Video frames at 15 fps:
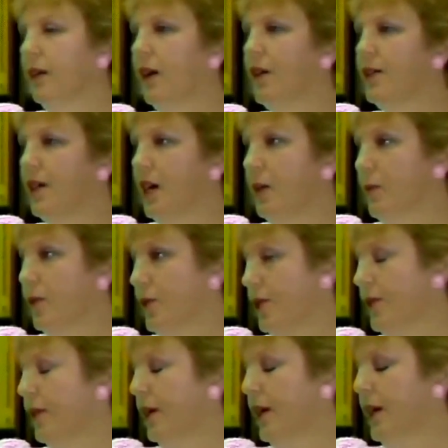Alzheimer's
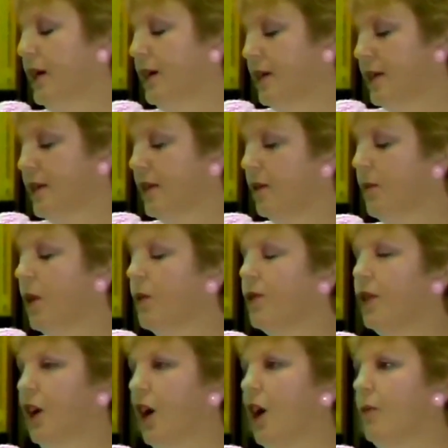is the
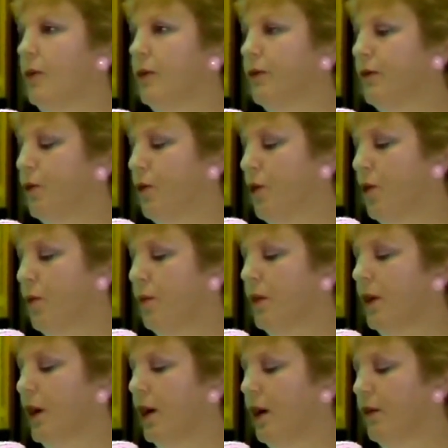most common
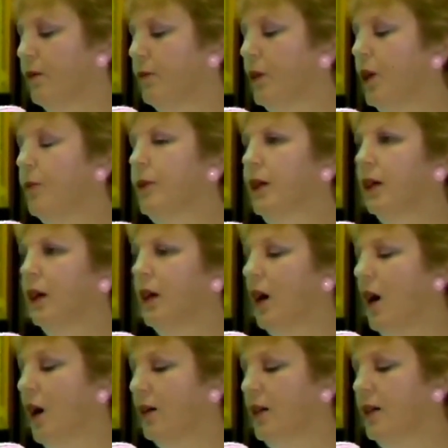form of permanent
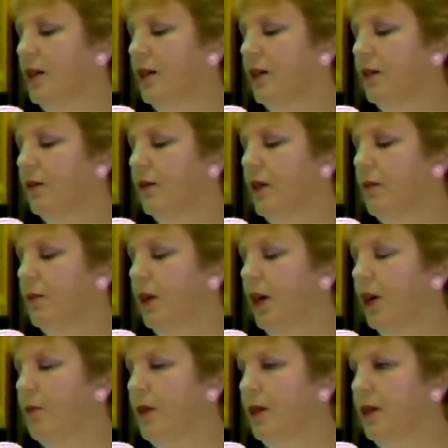cognitive
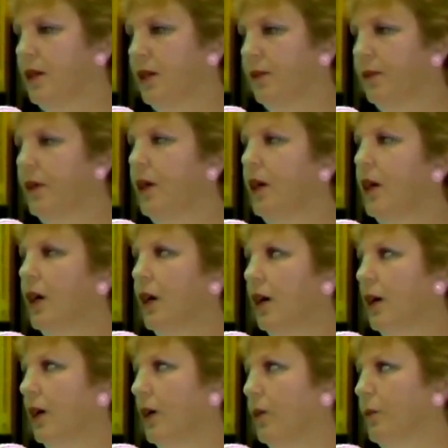impairment.
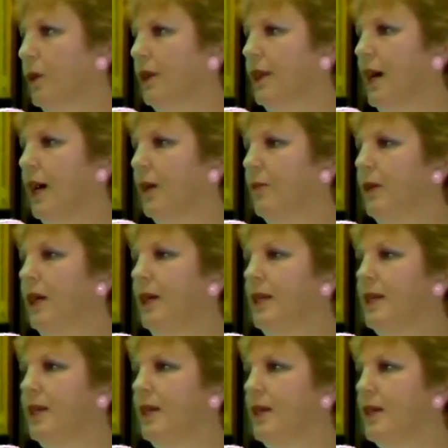Uh, what that
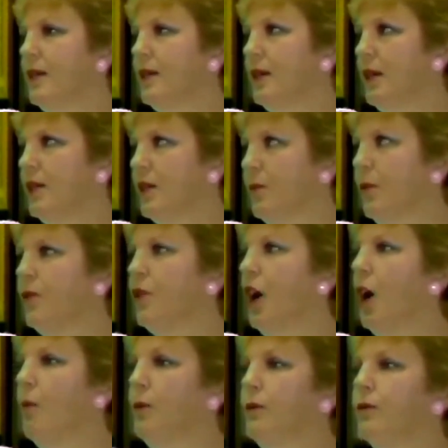means is it's the most
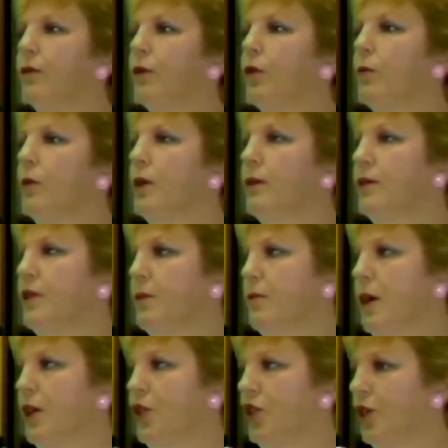common form of
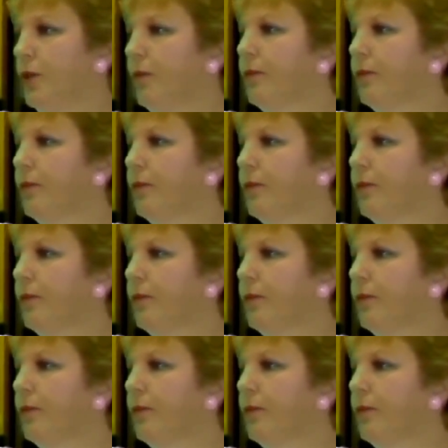dementia.